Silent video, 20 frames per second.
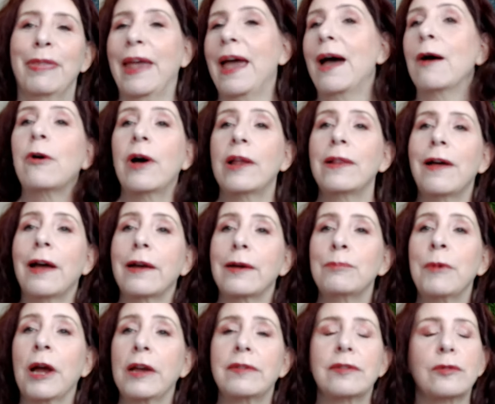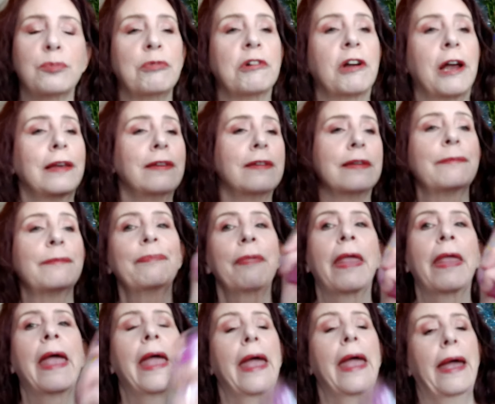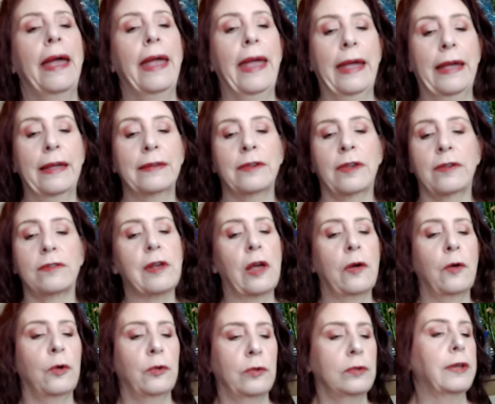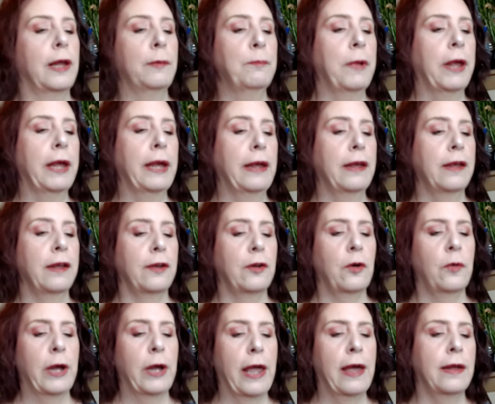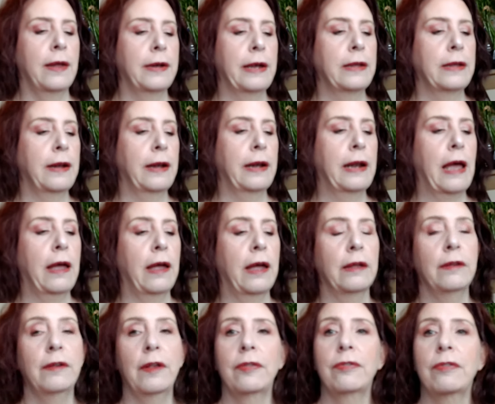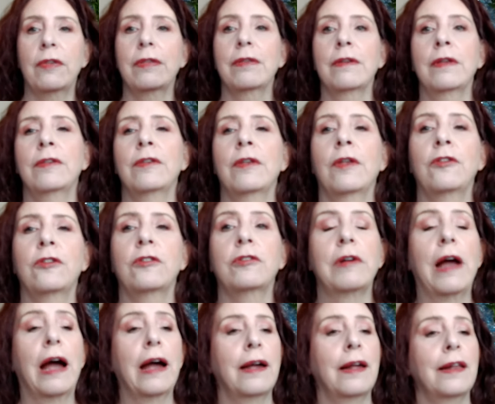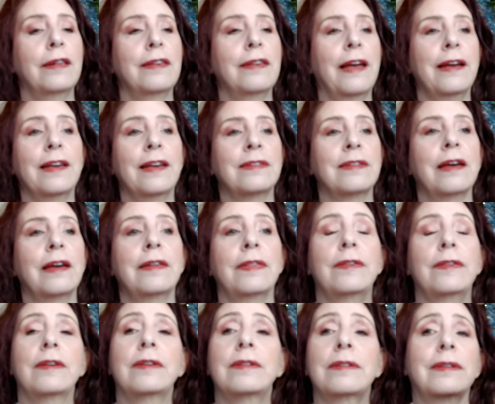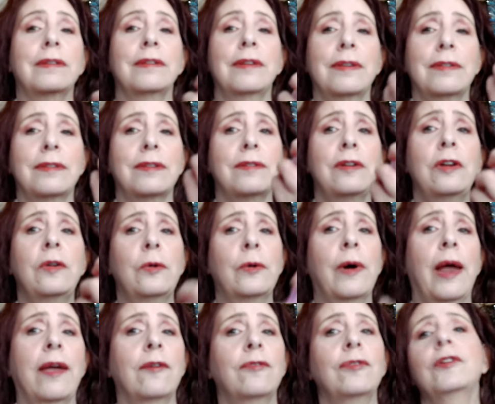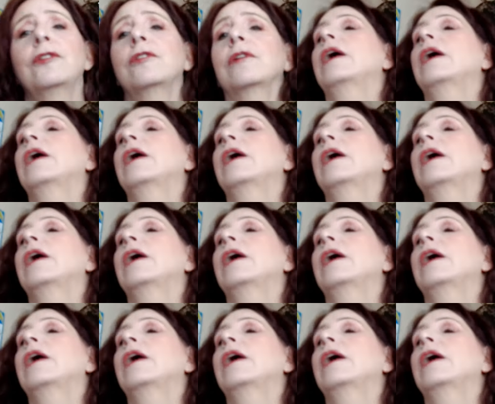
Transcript: how I like my sprays. And so let me go ahead and uh, try. Like I said, this is new. I haven't